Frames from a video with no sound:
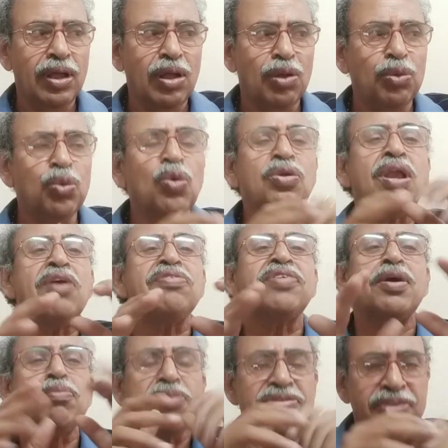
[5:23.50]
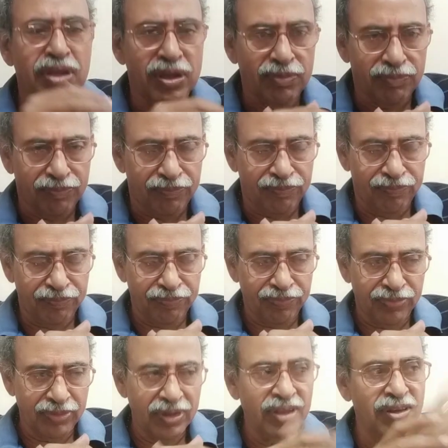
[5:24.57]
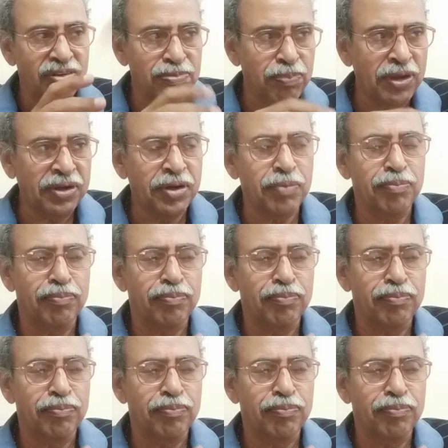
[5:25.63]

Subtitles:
Those lines are missing in the spectrum.